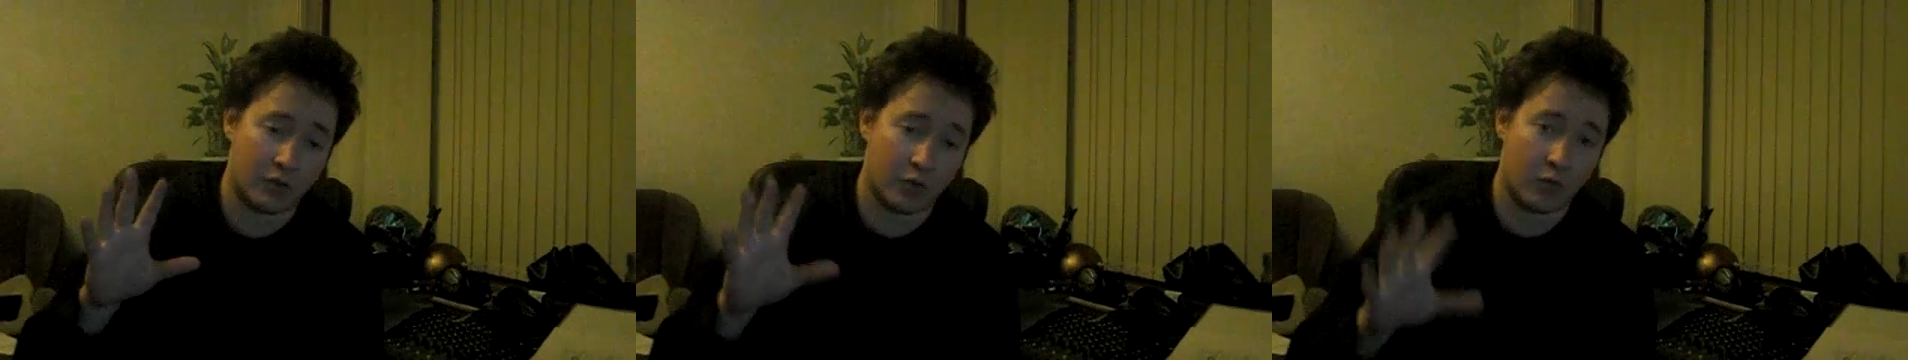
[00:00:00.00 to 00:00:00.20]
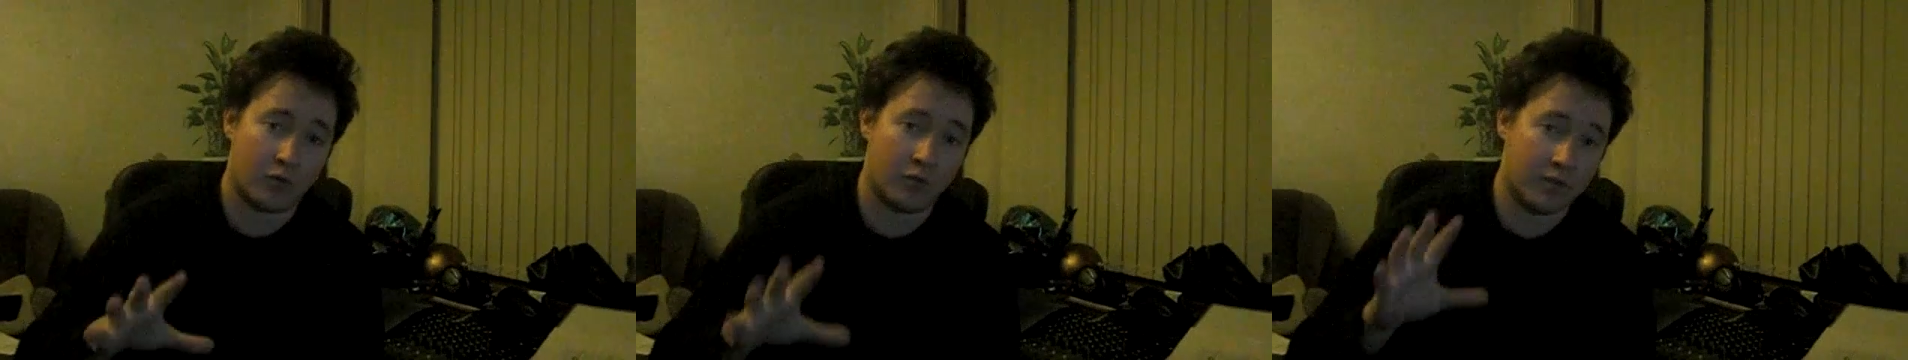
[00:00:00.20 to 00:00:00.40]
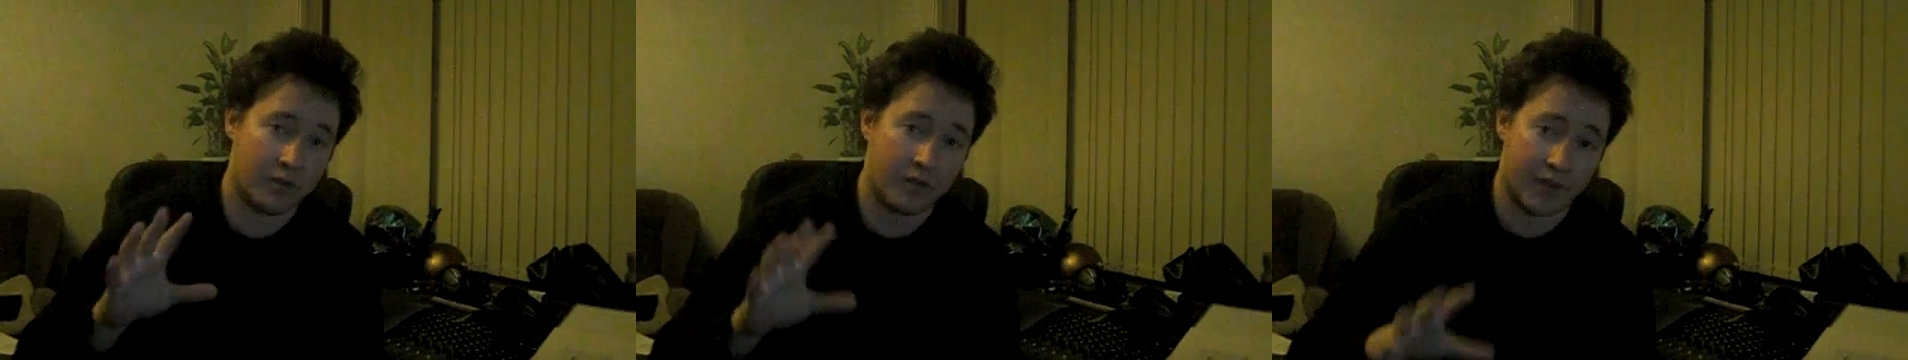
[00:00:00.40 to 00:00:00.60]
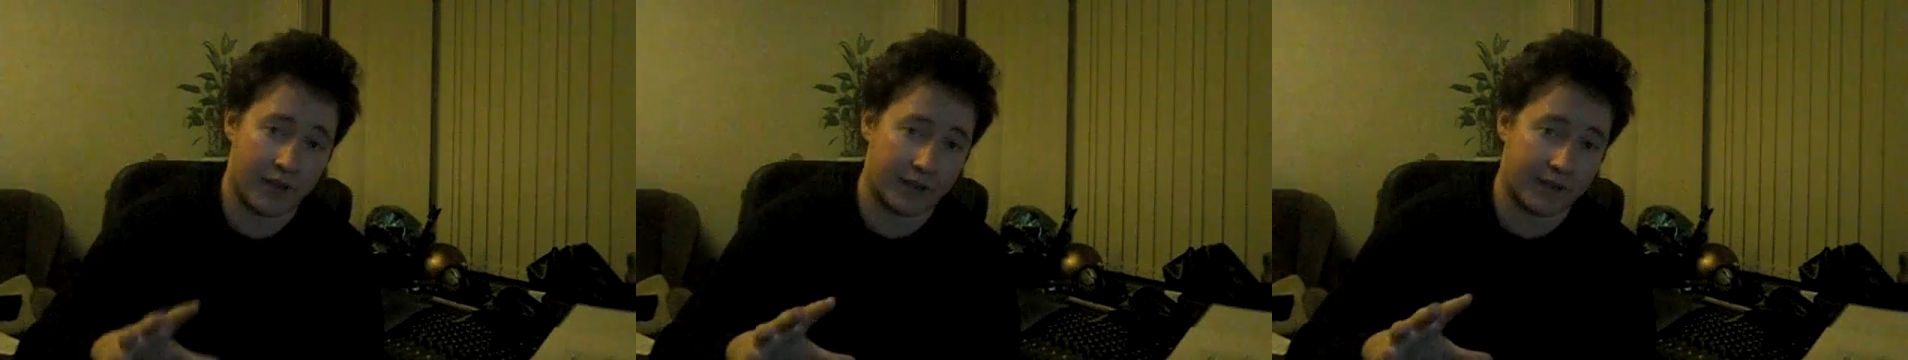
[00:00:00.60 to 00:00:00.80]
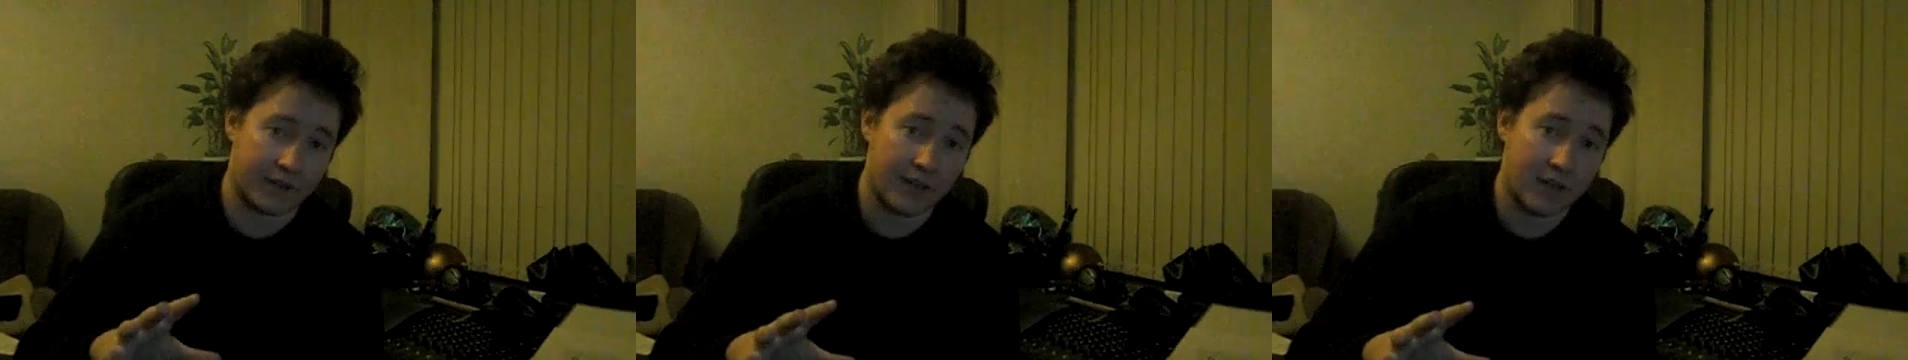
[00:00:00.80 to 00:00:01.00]
own
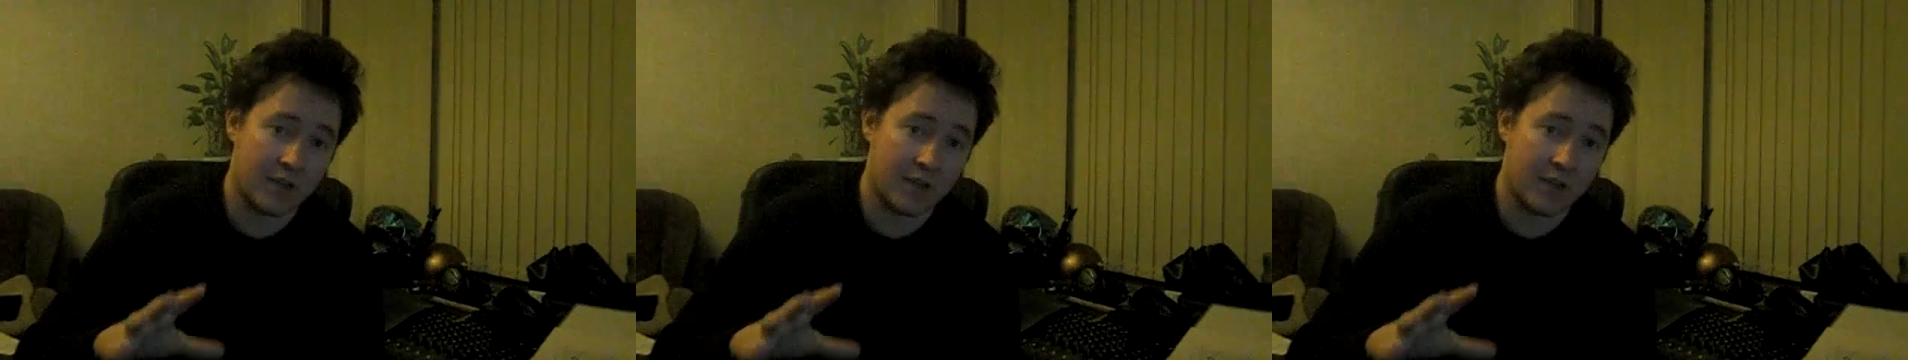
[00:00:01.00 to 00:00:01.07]
thing.